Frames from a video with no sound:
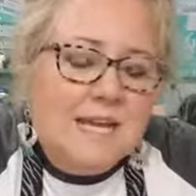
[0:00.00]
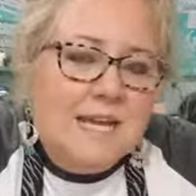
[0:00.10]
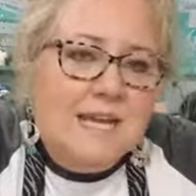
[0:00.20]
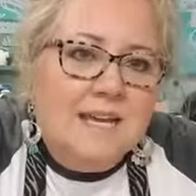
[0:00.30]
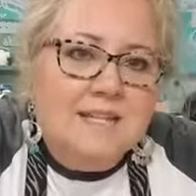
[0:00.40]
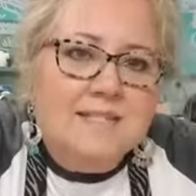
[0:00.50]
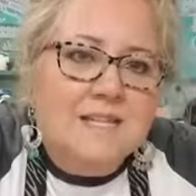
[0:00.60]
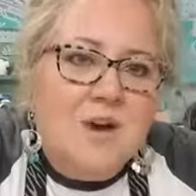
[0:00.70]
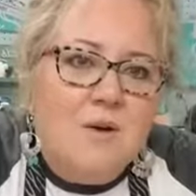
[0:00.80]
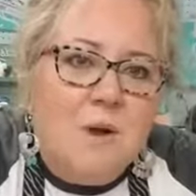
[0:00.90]
And
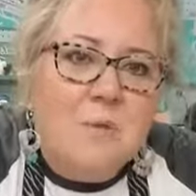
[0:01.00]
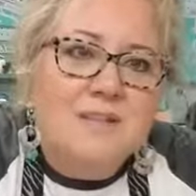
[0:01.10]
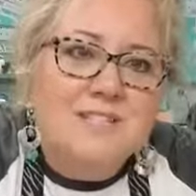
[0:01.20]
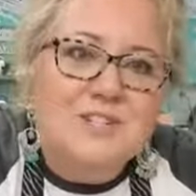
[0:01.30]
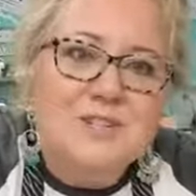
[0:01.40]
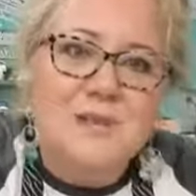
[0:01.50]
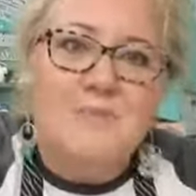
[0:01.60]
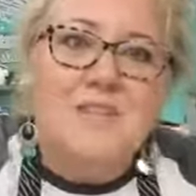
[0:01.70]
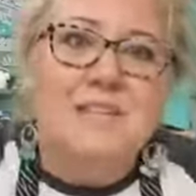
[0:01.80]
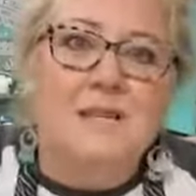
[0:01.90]
so I want to do
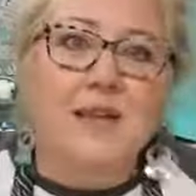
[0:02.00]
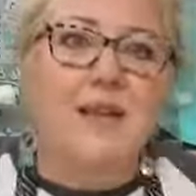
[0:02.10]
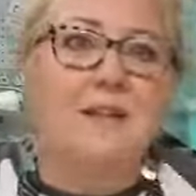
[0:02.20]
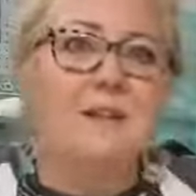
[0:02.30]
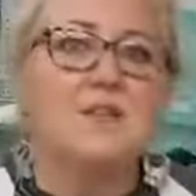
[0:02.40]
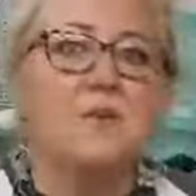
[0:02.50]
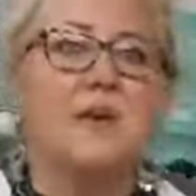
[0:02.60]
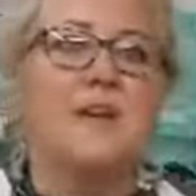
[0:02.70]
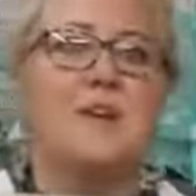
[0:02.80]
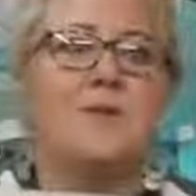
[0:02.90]
something to make it a little
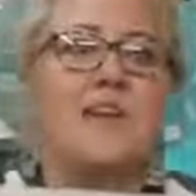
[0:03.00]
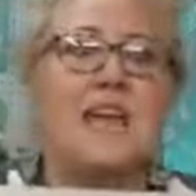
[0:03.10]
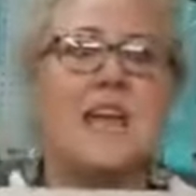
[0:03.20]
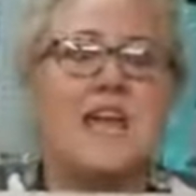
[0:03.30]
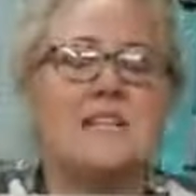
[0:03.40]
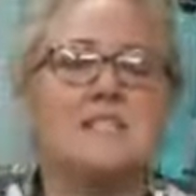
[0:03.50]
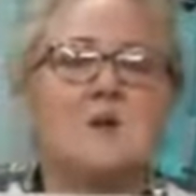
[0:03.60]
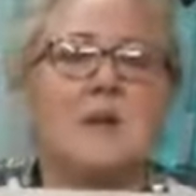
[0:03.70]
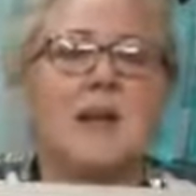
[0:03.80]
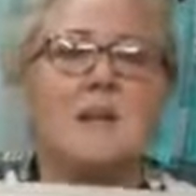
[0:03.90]
bit unique. So
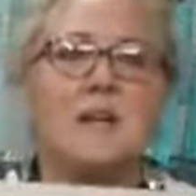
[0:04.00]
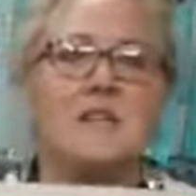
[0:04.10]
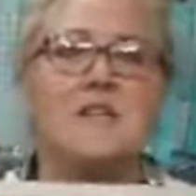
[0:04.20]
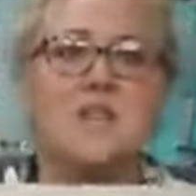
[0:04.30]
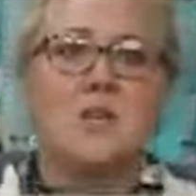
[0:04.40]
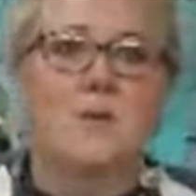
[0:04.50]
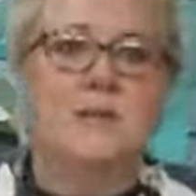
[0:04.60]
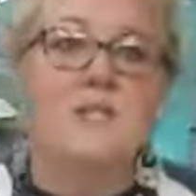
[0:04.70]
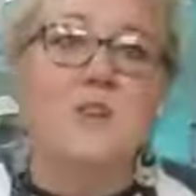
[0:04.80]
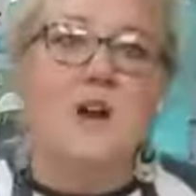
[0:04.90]
what I'm going to do
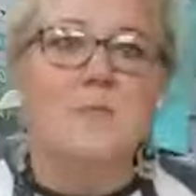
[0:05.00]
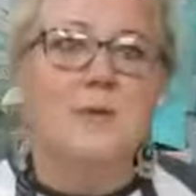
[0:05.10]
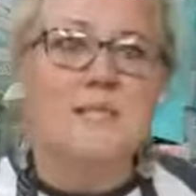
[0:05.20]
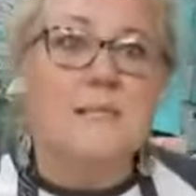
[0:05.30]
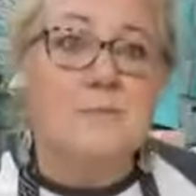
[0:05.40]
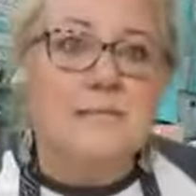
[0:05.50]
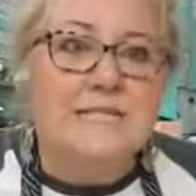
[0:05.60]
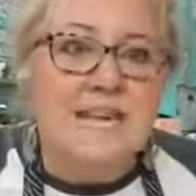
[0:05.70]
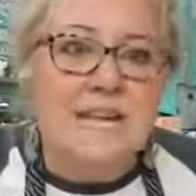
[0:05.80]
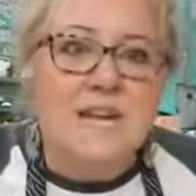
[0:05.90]
is try to put some
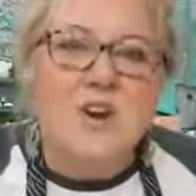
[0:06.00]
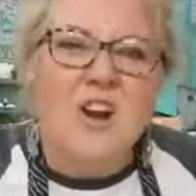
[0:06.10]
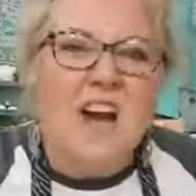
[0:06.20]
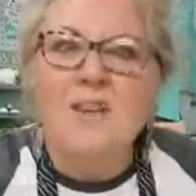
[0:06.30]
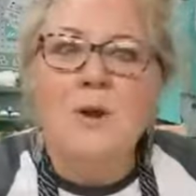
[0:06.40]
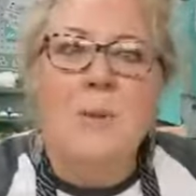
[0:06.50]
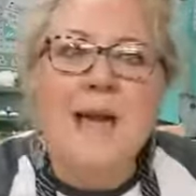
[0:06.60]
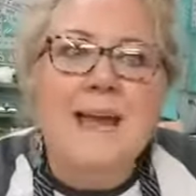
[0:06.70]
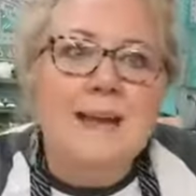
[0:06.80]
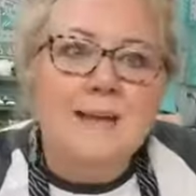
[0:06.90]
patina, or I don't know,
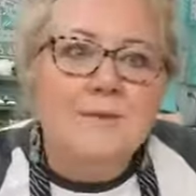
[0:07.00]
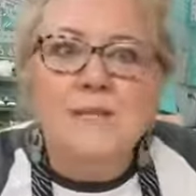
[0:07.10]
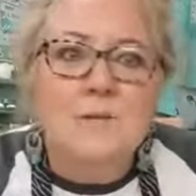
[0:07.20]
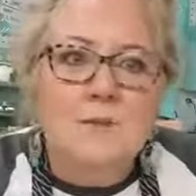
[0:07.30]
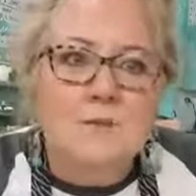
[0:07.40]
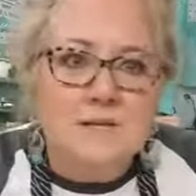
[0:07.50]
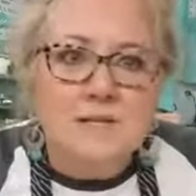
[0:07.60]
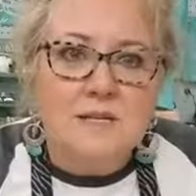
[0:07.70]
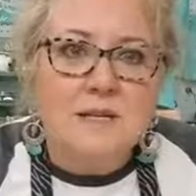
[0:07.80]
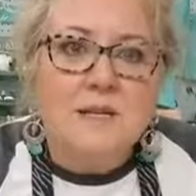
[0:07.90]
paint it, do something with
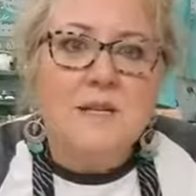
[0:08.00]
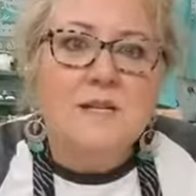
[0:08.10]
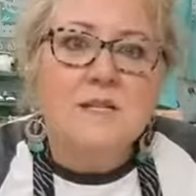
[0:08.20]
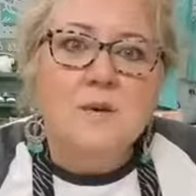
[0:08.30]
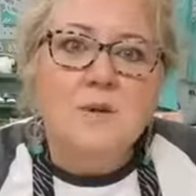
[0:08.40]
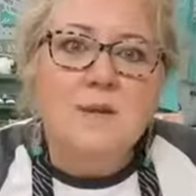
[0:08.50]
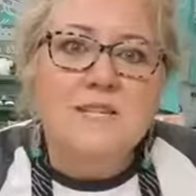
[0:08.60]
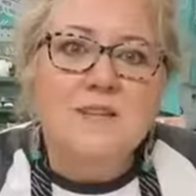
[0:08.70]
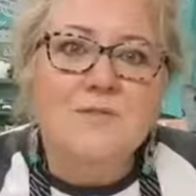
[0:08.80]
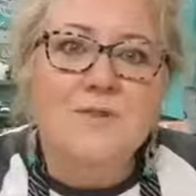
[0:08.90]
it. So it'll be
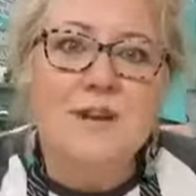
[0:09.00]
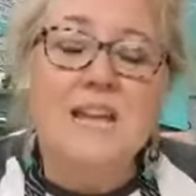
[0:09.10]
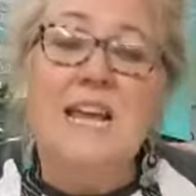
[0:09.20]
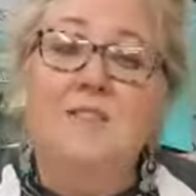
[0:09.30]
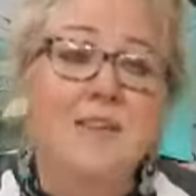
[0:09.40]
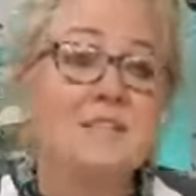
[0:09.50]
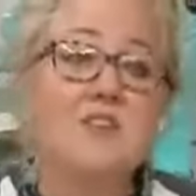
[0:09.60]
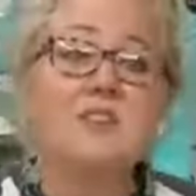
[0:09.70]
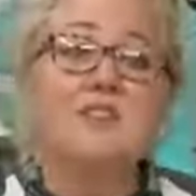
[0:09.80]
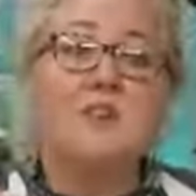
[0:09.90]
different. These
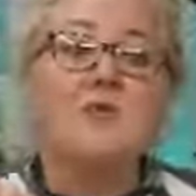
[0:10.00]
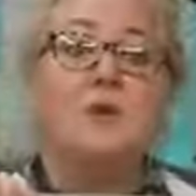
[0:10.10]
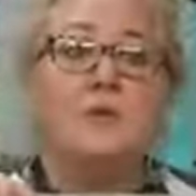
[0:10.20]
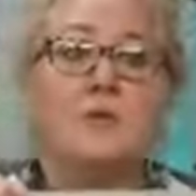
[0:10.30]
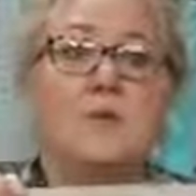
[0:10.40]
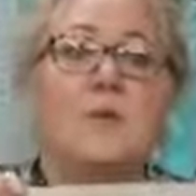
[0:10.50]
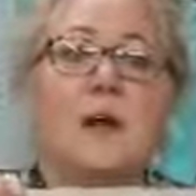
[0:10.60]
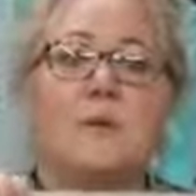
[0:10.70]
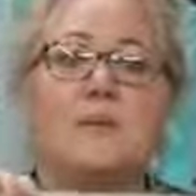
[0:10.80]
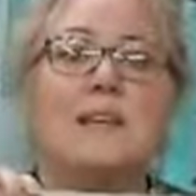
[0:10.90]
are so cool. I
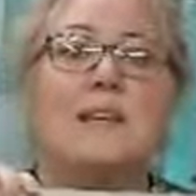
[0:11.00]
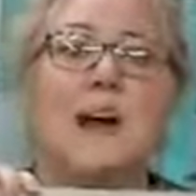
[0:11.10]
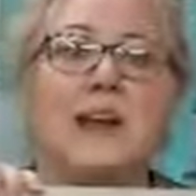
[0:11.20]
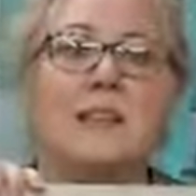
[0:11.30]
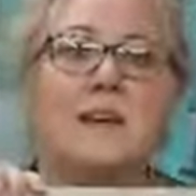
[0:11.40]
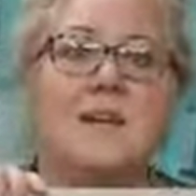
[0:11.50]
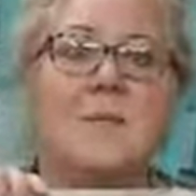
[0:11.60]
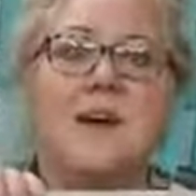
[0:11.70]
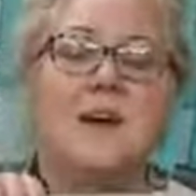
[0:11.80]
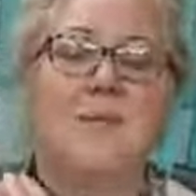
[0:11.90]
really like them.
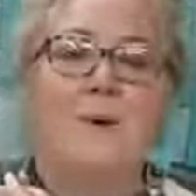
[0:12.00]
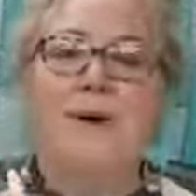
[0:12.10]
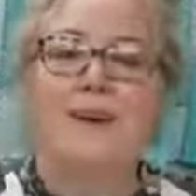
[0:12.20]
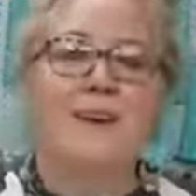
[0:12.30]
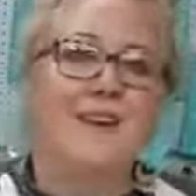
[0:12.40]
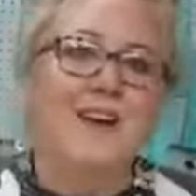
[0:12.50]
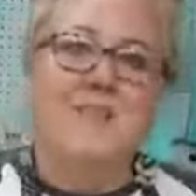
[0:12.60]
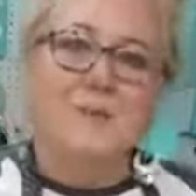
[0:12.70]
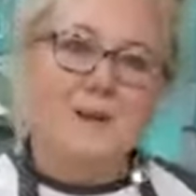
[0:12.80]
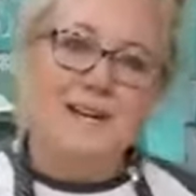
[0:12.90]
But, you know,
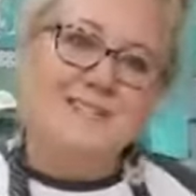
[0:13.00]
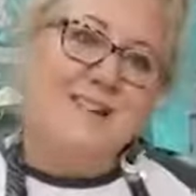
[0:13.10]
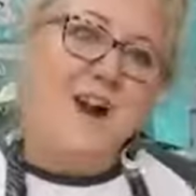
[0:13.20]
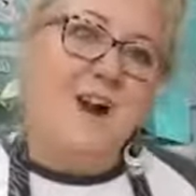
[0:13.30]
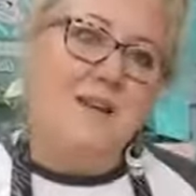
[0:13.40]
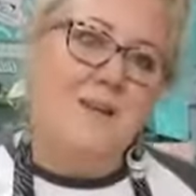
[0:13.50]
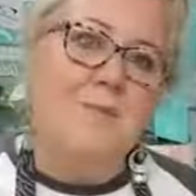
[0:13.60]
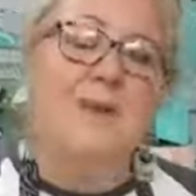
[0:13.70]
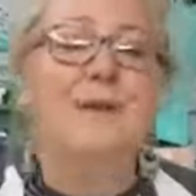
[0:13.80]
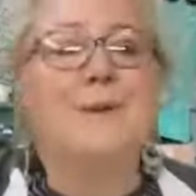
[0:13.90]
everybody's got them,
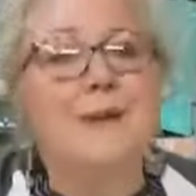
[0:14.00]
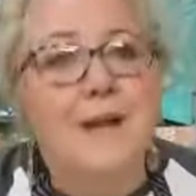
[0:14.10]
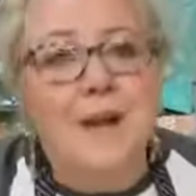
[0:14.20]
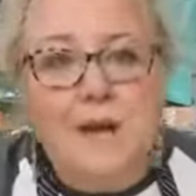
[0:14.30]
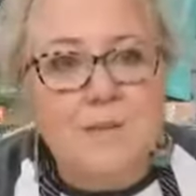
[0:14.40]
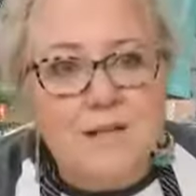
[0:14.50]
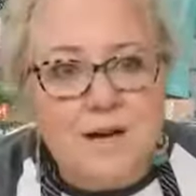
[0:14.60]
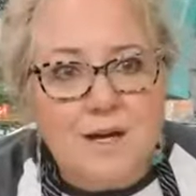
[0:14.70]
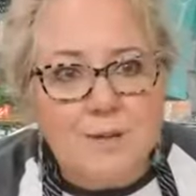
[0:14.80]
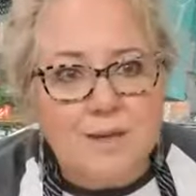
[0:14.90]
including Hobby
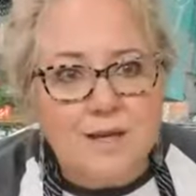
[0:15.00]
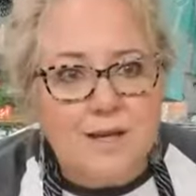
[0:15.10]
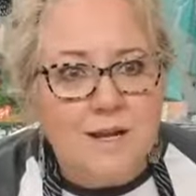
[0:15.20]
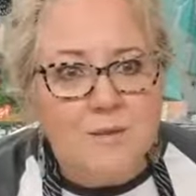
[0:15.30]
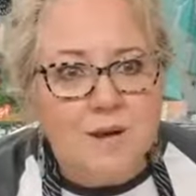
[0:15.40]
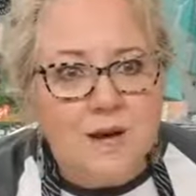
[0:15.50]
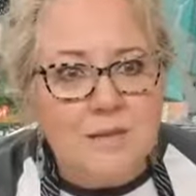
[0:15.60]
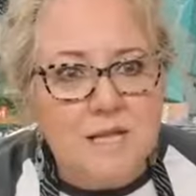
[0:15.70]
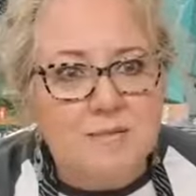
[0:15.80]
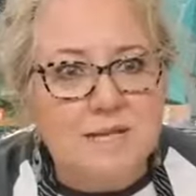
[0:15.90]
Lobby. You know, when Hobby
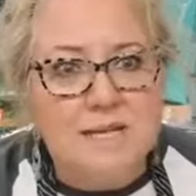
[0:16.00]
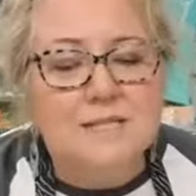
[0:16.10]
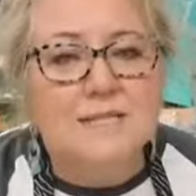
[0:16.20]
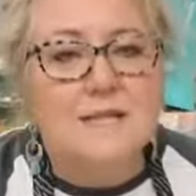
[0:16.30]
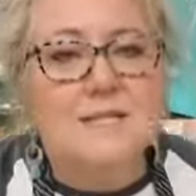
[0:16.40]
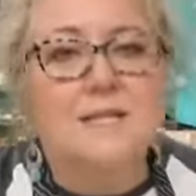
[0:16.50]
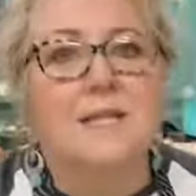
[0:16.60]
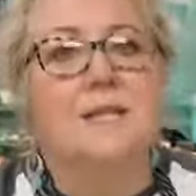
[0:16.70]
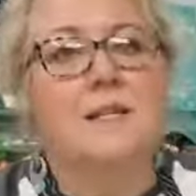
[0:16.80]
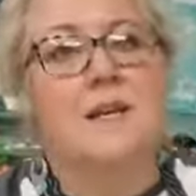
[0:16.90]
Lobby gets it, that's
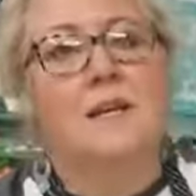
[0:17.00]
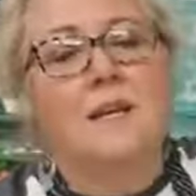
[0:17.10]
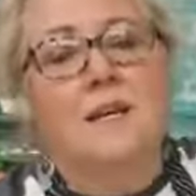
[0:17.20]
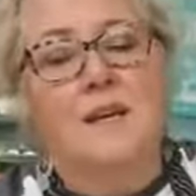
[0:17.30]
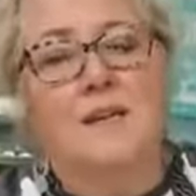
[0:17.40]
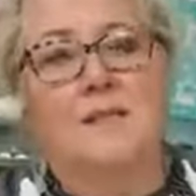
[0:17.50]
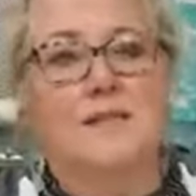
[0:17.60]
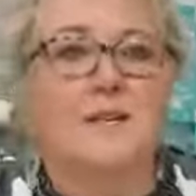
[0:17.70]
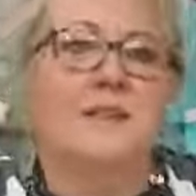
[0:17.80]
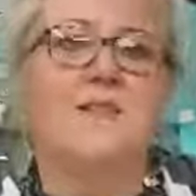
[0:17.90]
it.
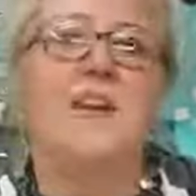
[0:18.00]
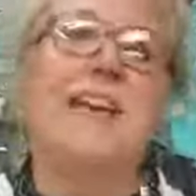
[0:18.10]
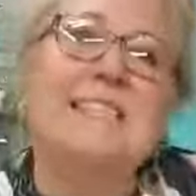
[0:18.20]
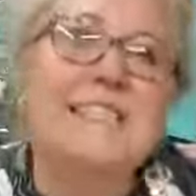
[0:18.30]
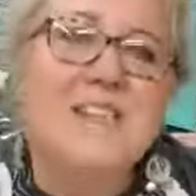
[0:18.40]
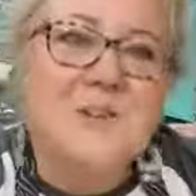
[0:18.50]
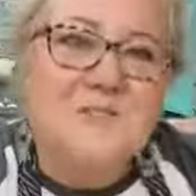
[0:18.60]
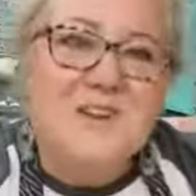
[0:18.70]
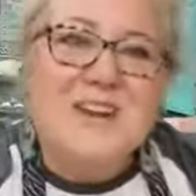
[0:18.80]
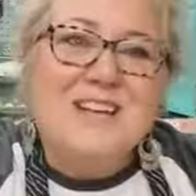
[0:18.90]
The phase is over.